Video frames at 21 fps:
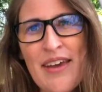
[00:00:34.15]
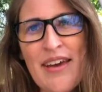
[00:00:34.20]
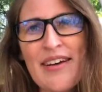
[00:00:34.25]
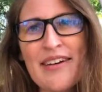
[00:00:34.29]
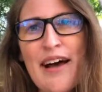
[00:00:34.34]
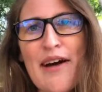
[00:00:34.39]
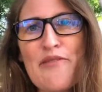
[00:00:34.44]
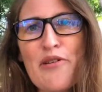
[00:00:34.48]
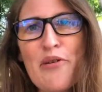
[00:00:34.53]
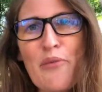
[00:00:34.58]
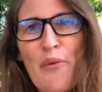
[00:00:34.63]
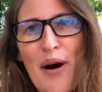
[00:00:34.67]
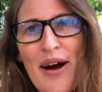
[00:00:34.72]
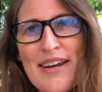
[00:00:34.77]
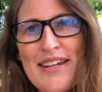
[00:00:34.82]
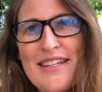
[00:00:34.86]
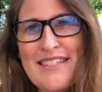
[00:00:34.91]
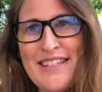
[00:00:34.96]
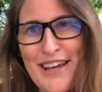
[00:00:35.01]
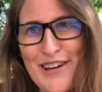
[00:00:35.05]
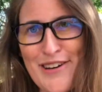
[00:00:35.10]
Level one
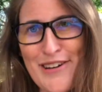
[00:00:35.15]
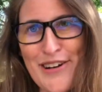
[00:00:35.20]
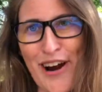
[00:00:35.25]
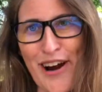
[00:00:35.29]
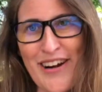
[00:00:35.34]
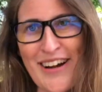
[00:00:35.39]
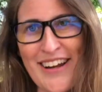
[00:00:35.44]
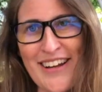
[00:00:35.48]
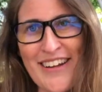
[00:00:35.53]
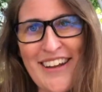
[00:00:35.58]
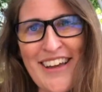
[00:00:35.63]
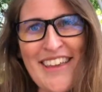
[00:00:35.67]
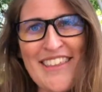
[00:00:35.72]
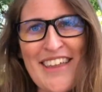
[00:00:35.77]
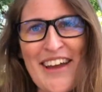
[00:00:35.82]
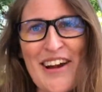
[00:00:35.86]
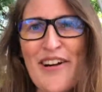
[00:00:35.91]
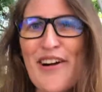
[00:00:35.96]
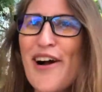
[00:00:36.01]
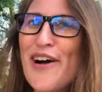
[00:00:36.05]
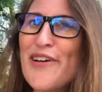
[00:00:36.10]
is kindergarten.
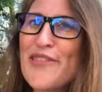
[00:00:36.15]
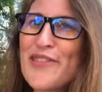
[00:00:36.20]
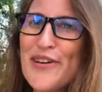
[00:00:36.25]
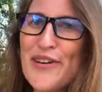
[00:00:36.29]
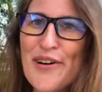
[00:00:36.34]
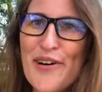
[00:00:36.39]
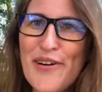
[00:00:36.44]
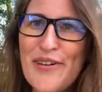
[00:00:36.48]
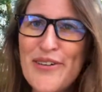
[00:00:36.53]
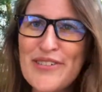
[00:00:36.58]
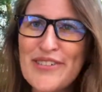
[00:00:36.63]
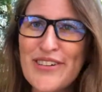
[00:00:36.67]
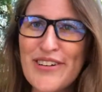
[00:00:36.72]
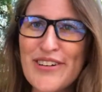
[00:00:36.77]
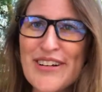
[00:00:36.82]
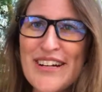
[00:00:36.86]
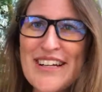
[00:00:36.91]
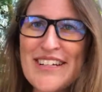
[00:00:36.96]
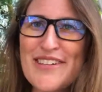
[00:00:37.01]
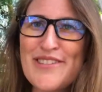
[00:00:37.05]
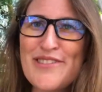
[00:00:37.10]
They're on their own learning
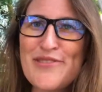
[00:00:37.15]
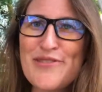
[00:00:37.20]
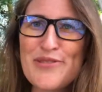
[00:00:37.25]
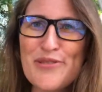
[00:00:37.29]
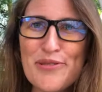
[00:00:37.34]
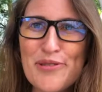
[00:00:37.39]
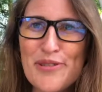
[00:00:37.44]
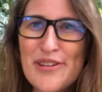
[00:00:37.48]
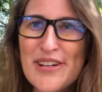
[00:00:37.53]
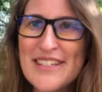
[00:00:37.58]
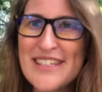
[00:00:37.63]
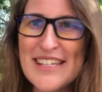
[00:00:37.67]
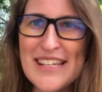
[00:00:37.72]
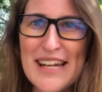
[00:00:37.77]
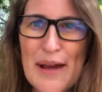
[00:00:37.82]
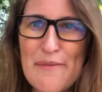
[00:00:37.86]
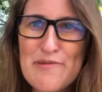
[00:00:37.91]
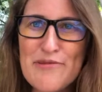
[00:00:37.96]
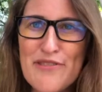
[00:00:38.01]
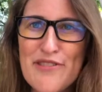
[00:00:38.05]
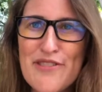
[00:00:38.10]
to do school at
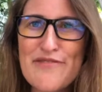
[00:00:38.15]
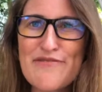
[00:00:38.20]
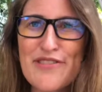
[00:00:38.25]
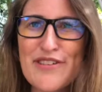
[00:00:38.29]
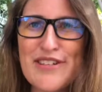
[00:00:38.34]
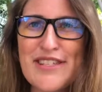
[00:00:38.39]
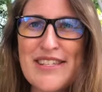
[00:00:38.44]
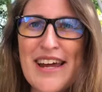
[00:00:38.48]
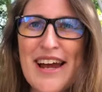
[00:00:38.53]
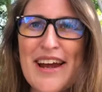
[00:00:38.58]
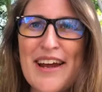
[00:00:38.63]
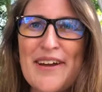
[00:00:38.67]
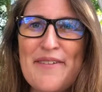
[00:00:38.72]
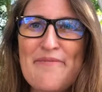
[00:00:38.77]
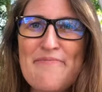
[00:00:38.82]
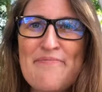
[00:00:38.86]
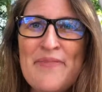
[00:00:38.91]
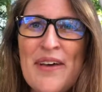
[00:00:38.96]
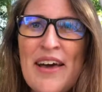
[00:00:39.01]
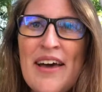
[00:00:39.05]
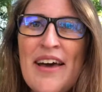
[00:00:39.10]
Synapse for the first time.
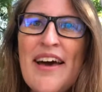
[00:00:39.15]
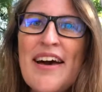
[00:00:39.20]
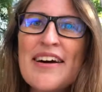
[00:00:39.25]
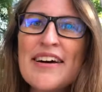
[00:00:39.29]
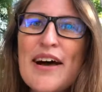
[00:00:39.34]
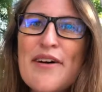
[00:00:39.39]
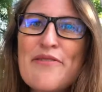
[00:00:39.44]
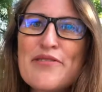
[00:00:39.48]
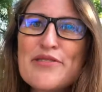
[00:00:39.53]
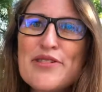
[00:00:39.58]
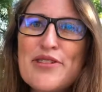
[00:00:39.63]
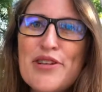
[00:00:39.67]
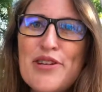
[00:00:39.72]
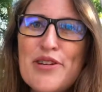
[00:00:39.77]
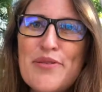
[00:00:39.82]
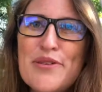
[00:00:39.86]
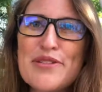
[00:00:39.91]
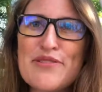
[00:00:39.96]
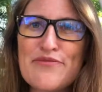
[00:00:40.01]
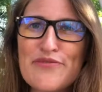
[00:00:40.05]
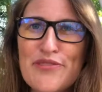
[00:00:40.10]
Level two
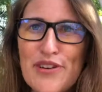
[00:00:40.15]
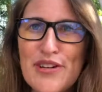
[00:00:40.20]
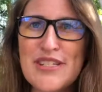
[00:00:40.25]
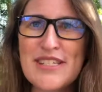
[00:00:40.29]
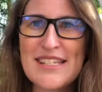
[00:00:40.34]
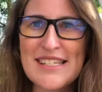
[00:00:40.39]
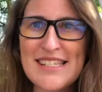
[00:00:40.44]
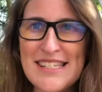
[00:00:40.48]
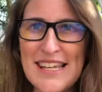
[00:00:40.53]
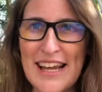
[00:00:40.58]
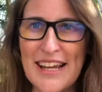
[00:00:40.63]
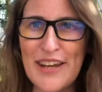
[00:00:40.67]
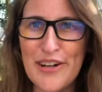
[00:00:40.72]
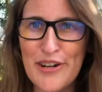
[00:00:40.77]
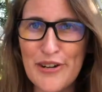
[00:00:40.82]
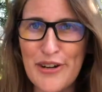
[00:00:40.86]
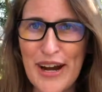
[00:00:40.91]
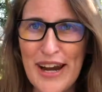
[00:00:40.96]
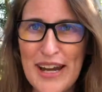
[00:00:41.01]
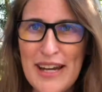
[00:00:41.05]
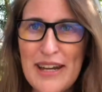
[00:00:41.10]
is first and second
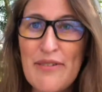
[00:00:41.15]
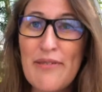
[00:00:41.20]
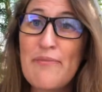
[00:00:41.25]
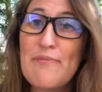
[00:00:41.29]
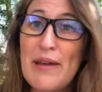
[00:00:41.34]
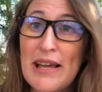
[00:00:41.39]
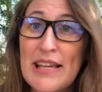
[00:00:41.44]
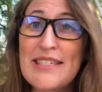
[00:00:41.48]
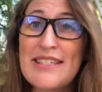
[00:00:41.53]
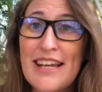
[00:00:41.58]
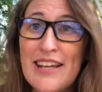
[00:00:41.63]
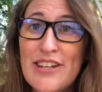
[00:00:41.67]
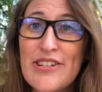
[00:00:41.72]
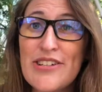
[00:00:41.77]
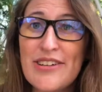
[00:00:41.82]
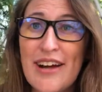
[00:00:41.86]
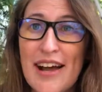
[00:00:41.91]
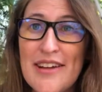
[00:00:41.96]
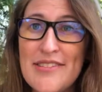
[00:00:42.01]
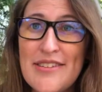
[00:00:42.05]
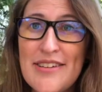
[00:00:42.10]
grade mixed age
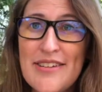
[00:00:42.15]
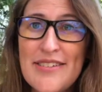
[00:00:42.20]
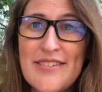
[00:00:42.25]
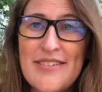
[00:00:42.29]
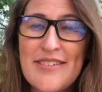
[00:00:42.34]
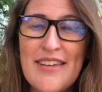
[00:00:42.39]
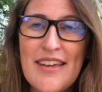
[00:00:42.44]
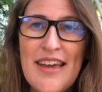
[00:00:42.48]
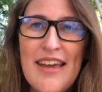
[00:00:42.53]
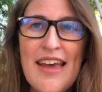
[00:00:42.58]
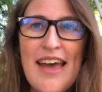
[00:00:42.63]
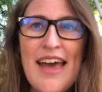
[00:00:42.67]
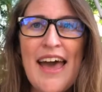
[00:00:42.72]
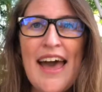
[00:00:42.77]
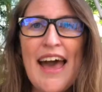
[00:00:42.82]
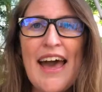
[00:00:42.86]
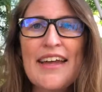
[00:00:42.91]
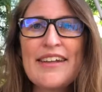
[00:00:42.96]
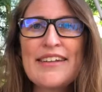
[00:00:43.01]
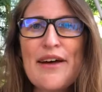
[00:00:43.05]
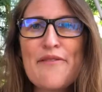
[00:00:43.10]
classes.
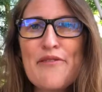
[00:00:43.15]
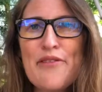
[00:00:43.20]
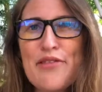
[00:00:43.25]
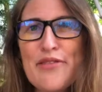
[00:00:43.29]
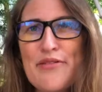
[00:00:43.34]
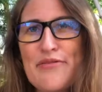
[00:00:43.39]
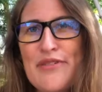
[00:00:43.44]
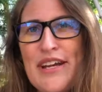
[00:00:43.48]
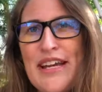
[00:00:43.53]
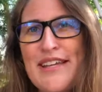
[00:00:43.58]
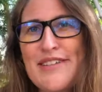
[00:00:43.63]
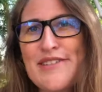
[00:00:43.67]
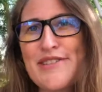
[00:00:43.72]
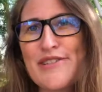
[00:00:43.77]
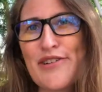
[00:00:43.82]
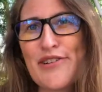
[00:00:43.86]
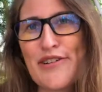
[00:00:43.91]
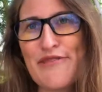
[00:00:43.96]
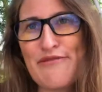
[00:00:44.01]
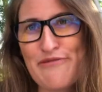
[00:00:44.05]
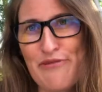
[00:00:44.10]
And level three is third
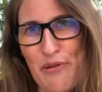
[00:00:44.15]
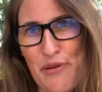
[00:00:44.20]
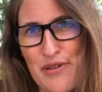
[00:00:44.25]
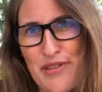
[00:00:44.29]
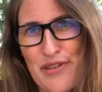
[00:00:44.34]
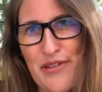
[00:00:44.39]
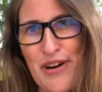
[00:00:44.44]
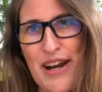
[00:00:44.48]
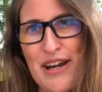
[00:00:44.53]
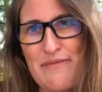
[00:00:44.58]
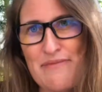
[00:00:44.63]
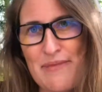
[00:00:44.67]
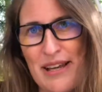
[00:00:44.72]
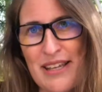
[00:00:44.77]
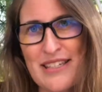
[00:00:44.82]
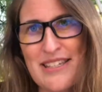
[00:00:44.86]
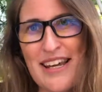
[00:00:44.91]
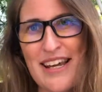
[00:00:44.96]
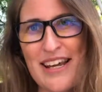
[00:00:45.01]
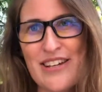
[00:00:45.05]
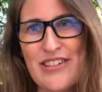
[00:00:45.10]
and fourth grade mixed
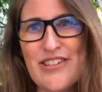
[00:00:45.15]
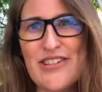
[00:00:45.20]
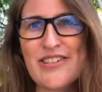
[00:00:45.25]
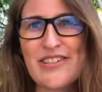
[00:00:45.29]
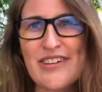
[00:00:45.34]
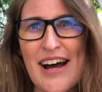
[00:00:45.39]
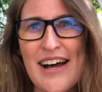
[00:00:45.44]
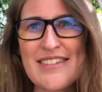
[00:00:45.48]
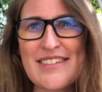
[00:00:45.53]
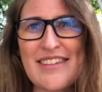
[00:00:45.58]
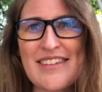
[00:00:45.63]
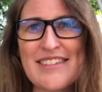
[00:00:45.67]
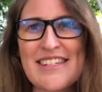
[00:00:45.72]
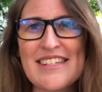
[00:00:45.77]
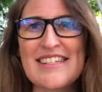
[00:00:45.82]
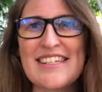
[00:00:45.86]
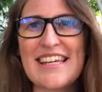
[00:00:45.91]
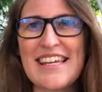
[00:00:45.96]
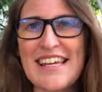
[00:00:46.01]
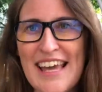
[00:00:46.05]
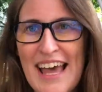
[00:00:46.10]
aged classes. And
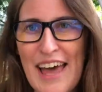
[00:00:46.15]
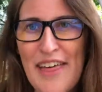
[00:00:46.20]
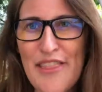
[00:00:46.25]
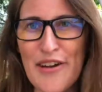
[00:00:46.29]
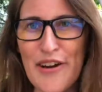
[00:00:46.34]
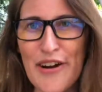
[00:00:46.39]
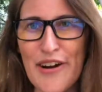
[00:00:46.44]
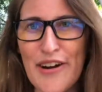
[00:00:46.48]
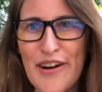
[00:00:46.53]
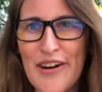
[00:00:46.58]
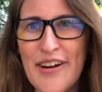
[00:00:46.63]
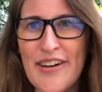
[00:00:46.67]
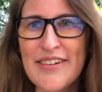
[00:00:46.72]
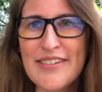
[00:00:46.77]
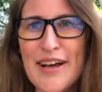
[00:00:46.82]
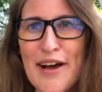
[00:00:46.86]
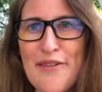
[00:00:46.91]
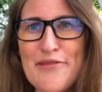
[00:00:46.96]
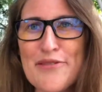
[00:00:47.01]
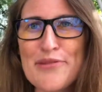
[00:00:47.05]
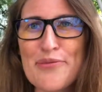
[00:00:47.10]
together,
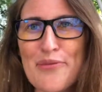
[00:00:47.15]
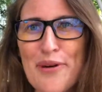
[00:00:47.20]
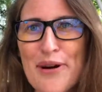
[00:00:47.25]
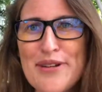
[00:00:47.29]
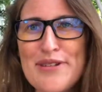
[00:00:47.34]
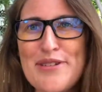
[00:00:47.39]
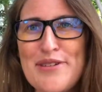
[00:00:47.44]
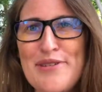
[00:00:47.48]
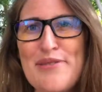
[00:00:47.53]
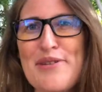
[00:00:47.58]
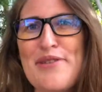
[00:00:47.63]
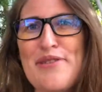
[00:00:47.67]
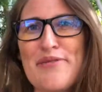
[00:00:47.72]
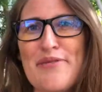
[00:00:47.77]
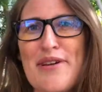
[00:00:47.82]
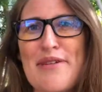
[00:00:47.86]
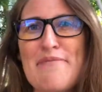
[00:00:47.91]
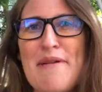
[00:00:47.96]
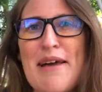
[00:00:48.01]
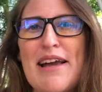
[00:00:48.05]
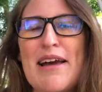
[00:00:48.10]
levels one, two, and three
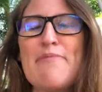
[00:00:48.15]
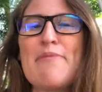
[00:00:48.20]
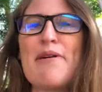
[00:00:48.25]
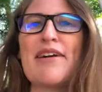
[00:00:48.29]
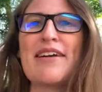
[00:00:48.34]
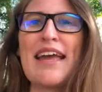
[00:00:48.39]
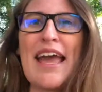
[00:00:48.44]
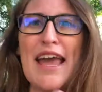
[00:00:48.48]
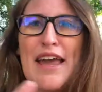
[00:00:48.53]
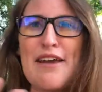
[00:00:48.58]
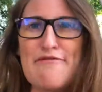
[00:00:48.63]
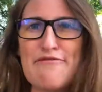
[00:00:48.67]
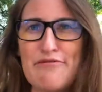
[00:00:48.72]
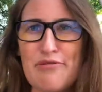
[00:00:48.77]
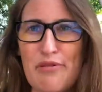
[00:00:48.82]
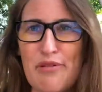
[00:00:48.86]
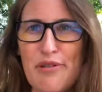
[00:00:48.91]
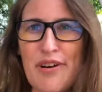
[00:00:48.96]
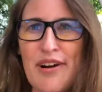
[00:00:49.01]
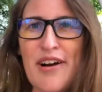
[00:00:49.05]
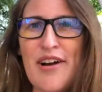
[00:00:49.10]
make up our
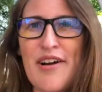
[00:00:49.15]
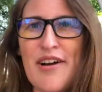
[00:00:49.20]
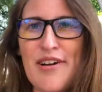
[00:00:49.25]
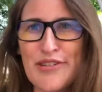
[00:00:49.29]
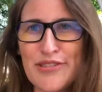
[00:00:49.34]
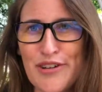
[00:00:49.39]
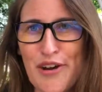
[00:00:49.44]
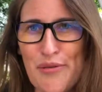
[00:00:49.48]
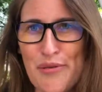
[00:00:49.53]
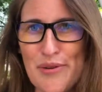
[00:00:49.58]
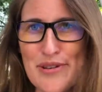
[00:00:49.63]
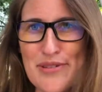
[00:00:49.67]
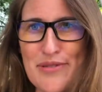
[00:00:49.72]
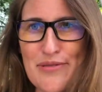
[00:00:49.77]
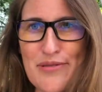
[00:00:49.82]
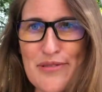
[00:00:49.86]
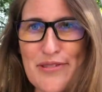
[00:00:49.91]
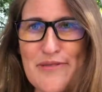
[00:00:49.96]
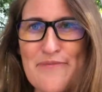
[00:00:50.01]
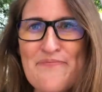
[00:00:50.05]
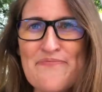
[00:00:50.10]
K-4 lower
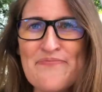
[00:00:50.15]
school.